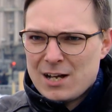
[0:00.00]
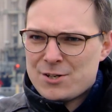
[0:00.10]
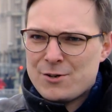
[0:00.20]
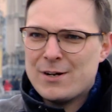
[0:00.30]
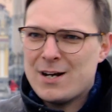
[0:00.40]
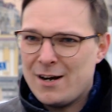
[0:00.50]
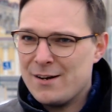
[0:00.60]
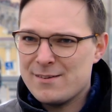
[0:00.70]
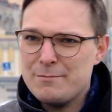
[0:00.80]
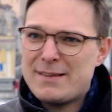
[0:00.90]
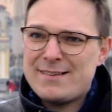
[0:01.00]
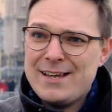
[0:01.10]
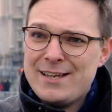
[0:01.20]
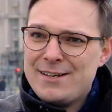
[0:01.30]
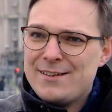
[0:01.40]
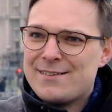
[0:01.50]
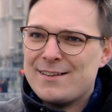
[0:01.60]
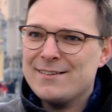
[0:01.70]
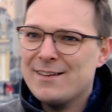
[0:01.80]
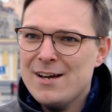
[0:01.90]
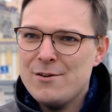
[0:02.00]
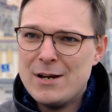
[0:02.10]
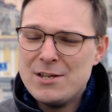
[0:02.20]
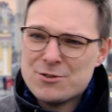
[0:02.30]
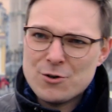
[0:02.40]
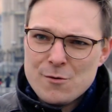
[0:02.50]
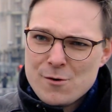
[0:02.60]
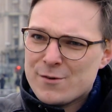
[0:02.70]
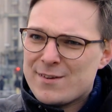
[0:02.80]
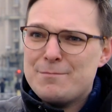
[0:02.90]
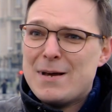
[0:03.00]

luxury cars, Mercedes and Range Rovers and